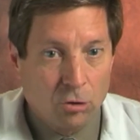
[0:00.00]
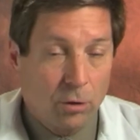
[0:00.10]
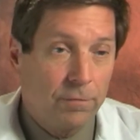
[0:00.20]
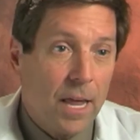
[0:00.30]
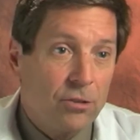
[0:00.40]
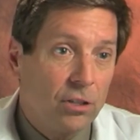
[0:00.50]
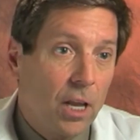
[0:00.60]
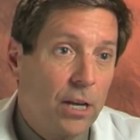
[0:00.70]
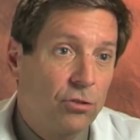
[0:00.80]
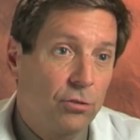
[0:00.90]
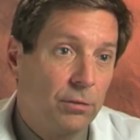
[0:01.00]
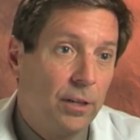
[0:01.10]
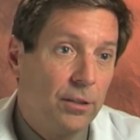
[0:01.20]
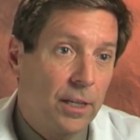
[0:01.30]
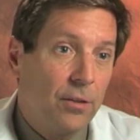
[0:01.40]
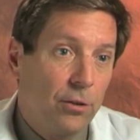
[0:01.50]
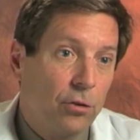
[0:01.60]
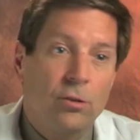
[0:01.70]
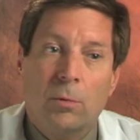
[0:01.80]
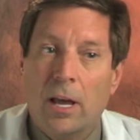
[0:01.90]
So the flashing lights indicate
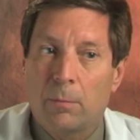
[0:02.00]
that there's some